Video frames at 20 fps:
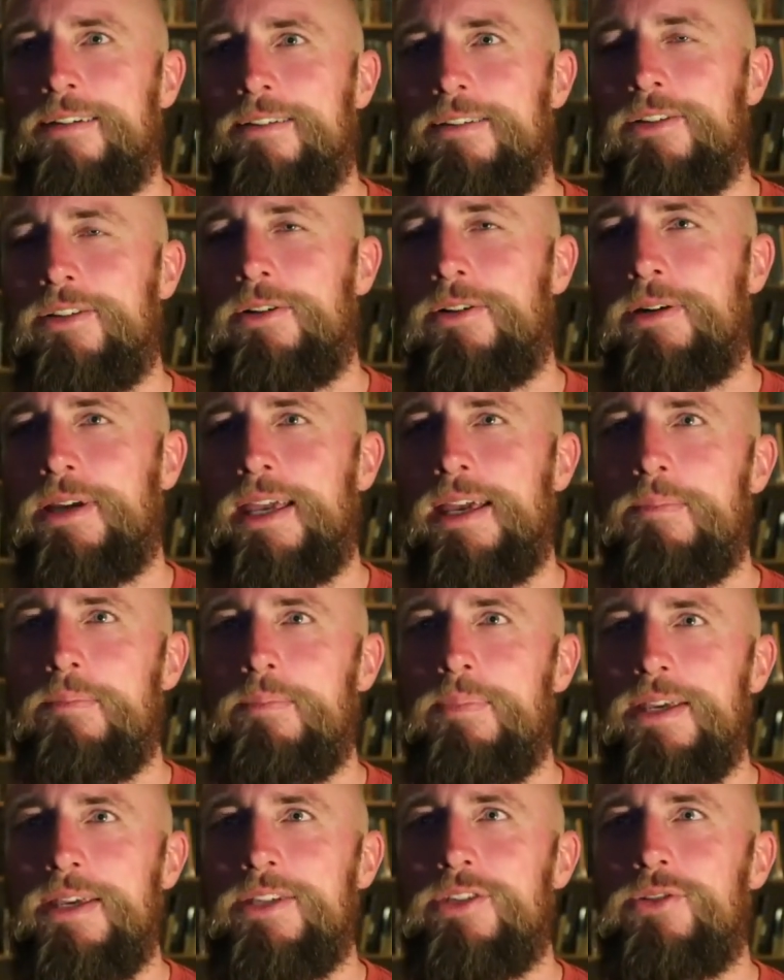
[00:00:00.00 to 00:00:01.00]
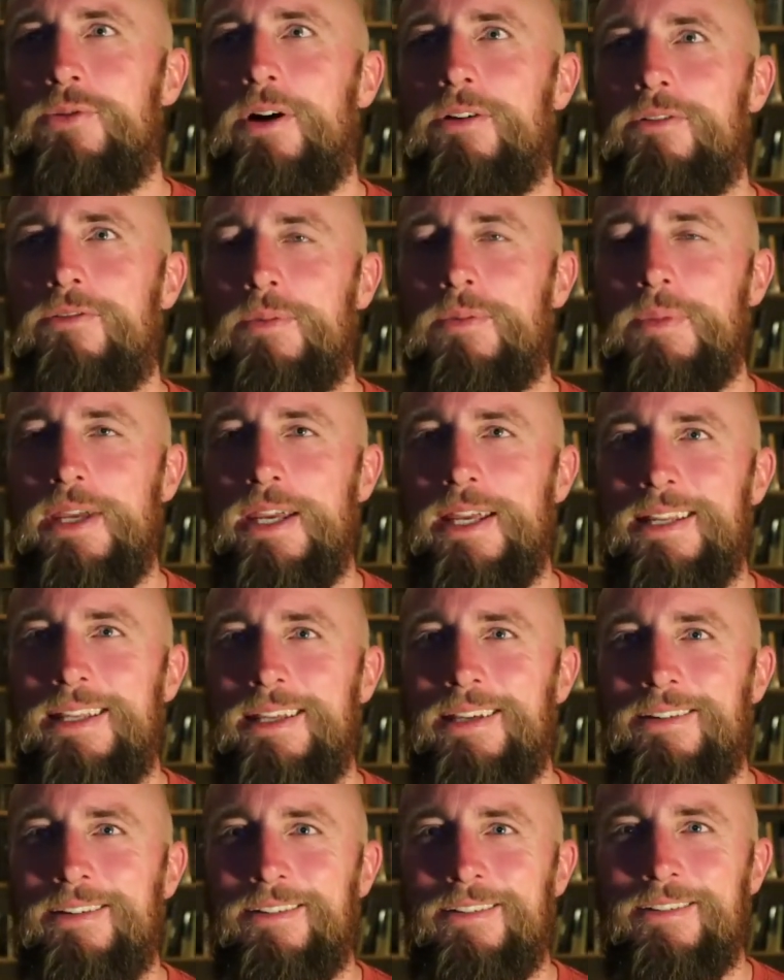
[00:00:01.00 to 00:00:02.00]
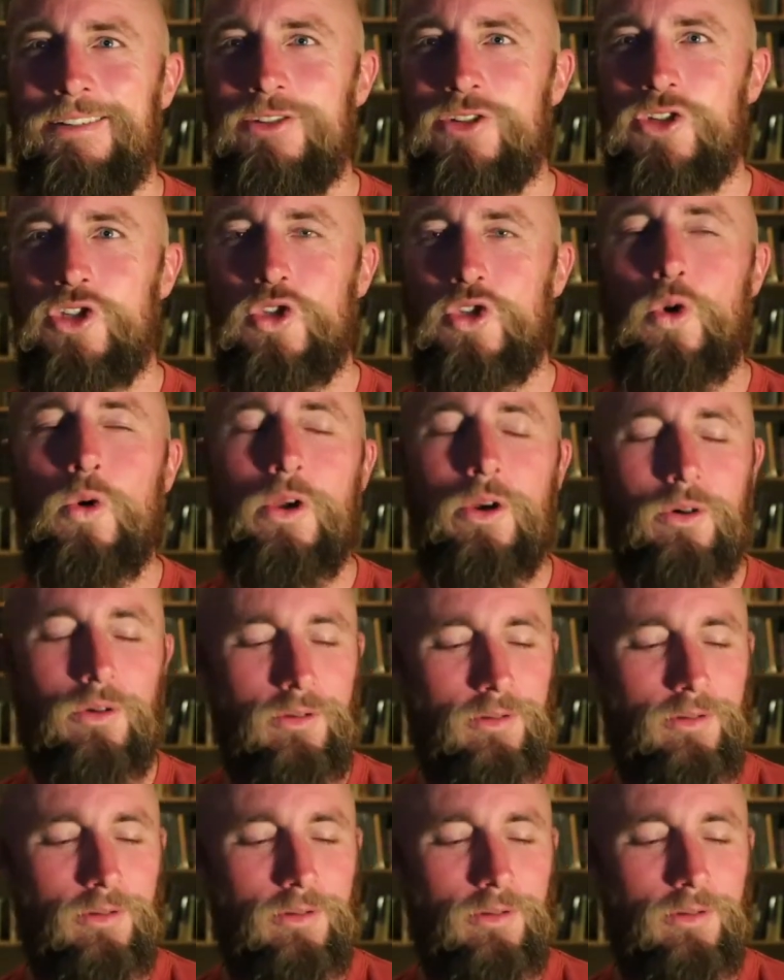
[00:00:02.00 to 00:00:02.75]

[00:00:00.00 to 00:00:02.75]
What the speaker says: You don't get B12 from eating soil.